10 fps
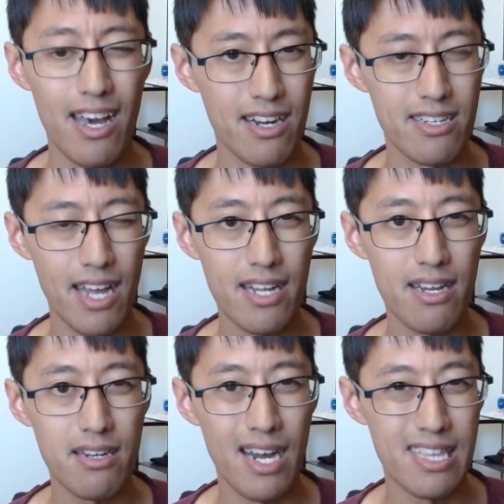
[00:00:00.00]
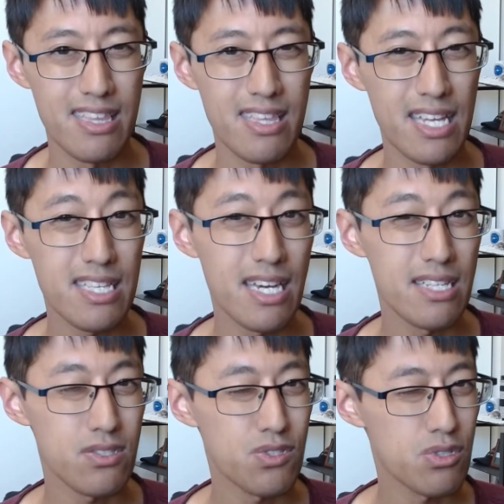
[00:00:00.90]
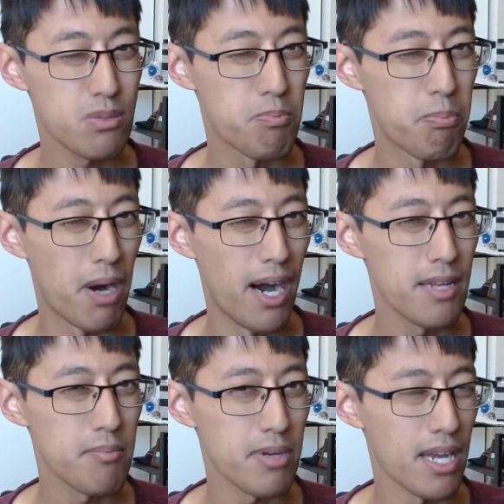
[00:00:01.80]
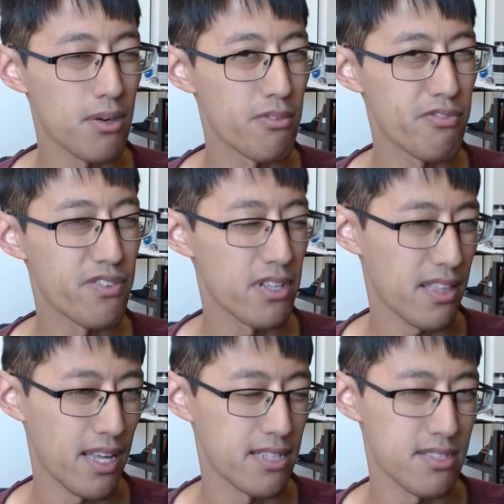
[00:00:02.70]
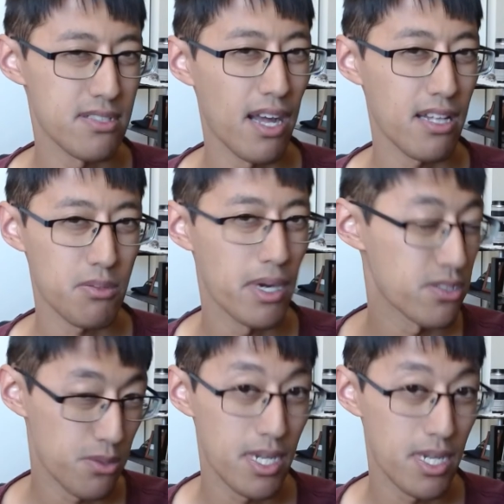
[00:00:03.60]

And on Nikon, I think that's spot, but I don't feel like that's exactly right.